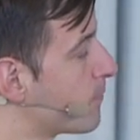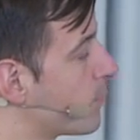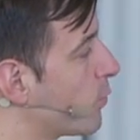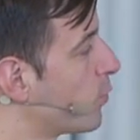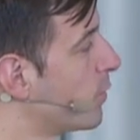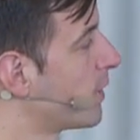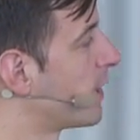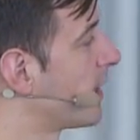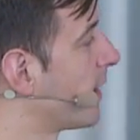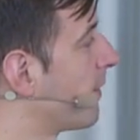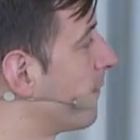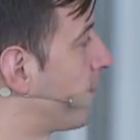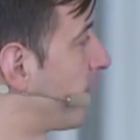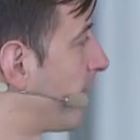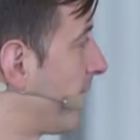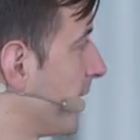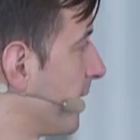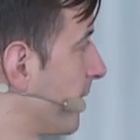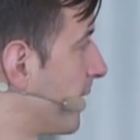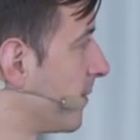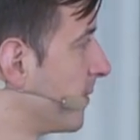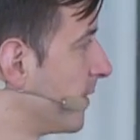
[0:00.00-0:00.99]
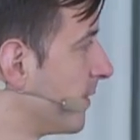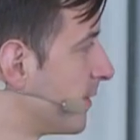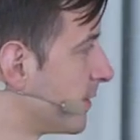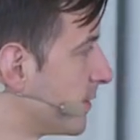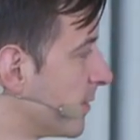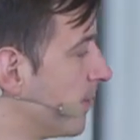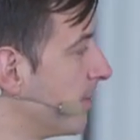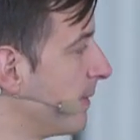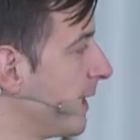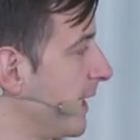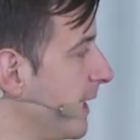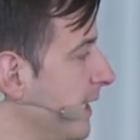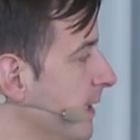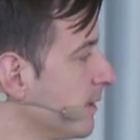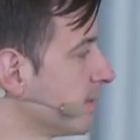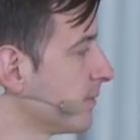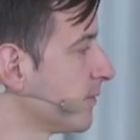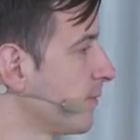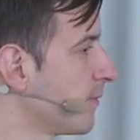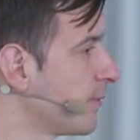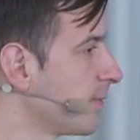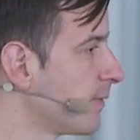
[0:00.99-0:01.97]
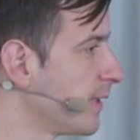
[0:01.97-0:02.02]
we can find them in the
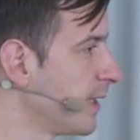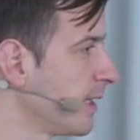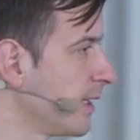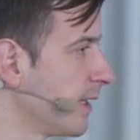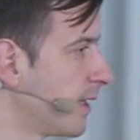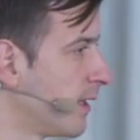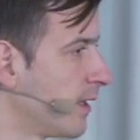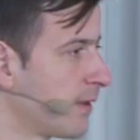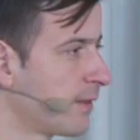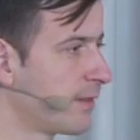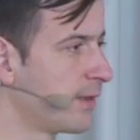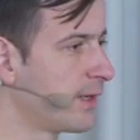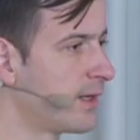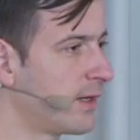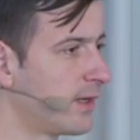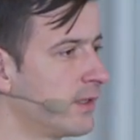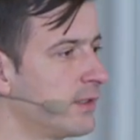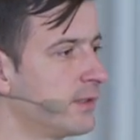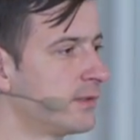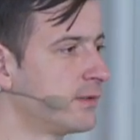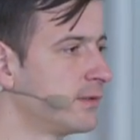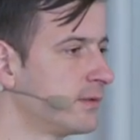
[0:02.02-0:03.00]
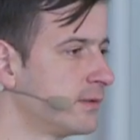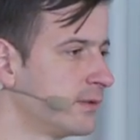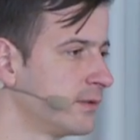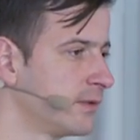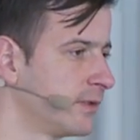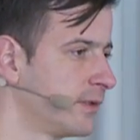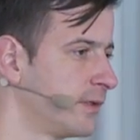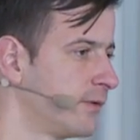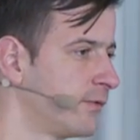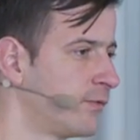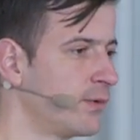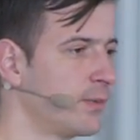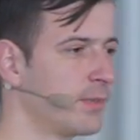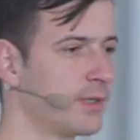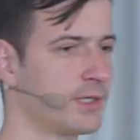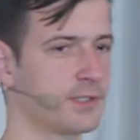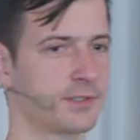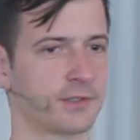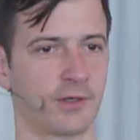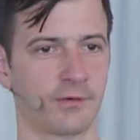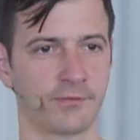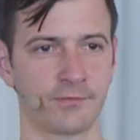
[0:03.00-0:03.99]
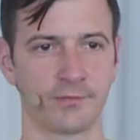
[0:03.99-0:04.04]
domain. They are there if we
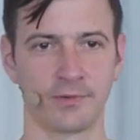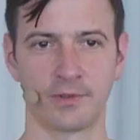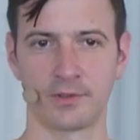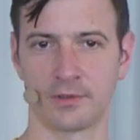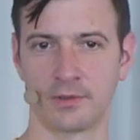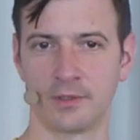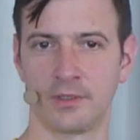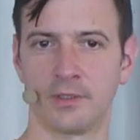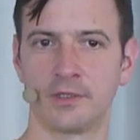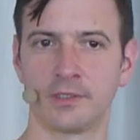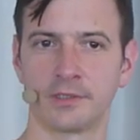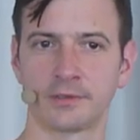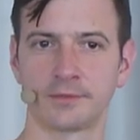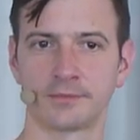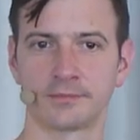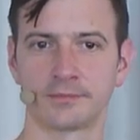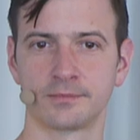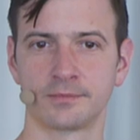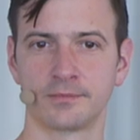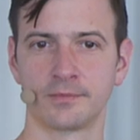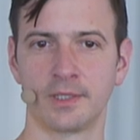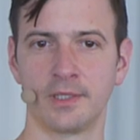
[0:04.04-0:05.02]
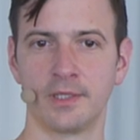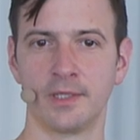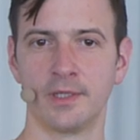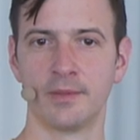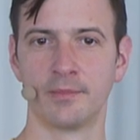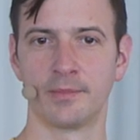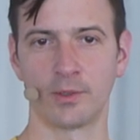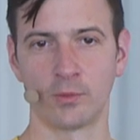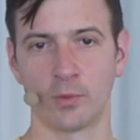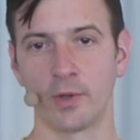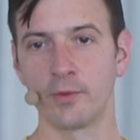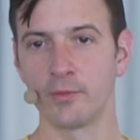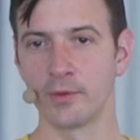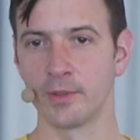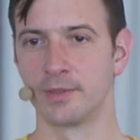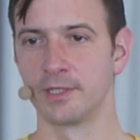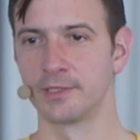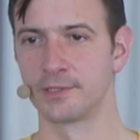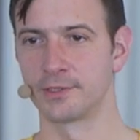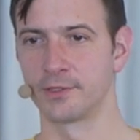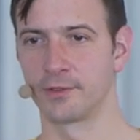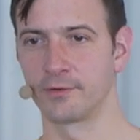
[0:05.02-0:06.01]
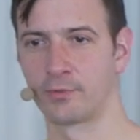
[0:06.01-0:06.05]
build software or not. But when we
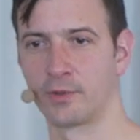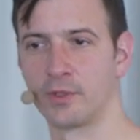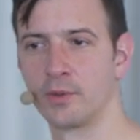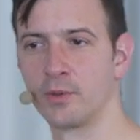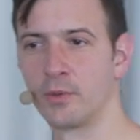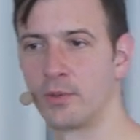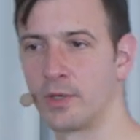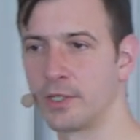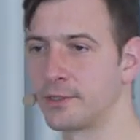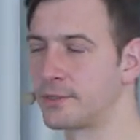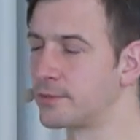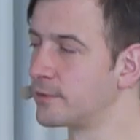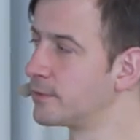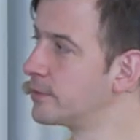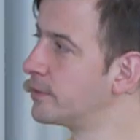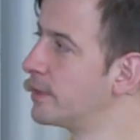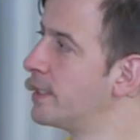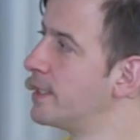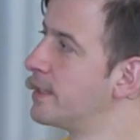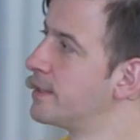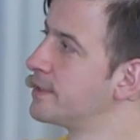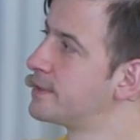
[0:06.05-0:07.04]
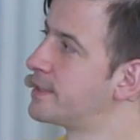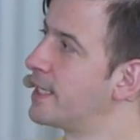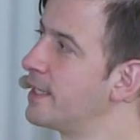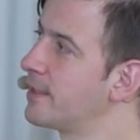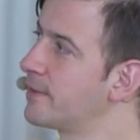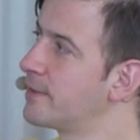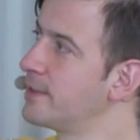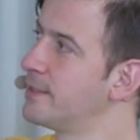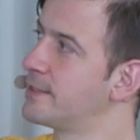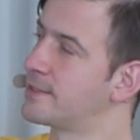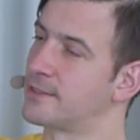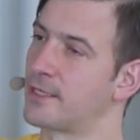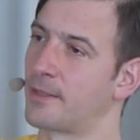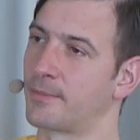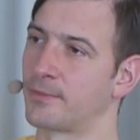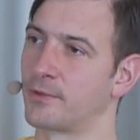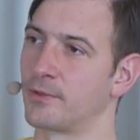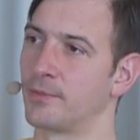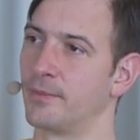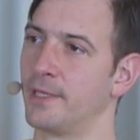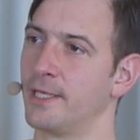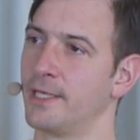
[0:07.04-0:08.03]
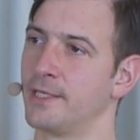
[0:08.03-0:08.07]
build software, we want to take these
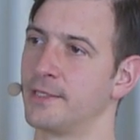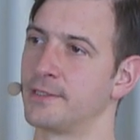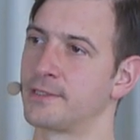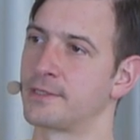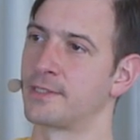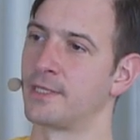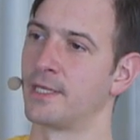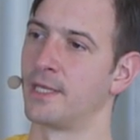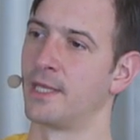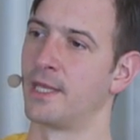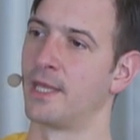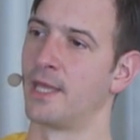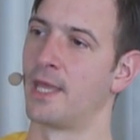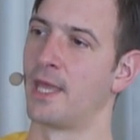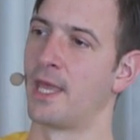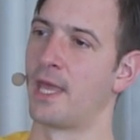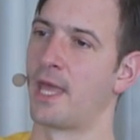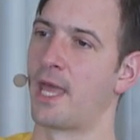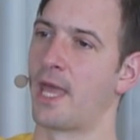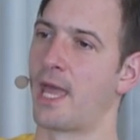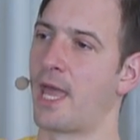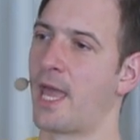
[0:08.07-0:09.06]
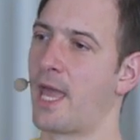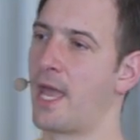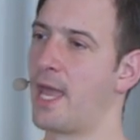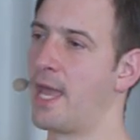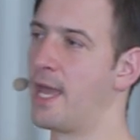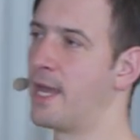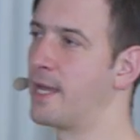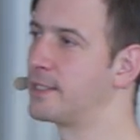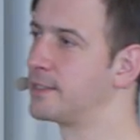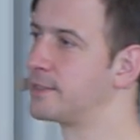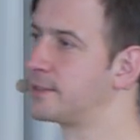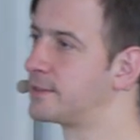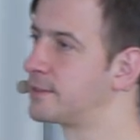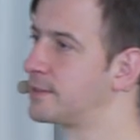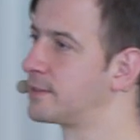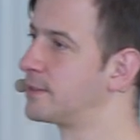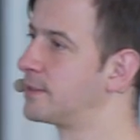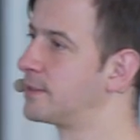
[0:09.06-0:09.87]
subdomains and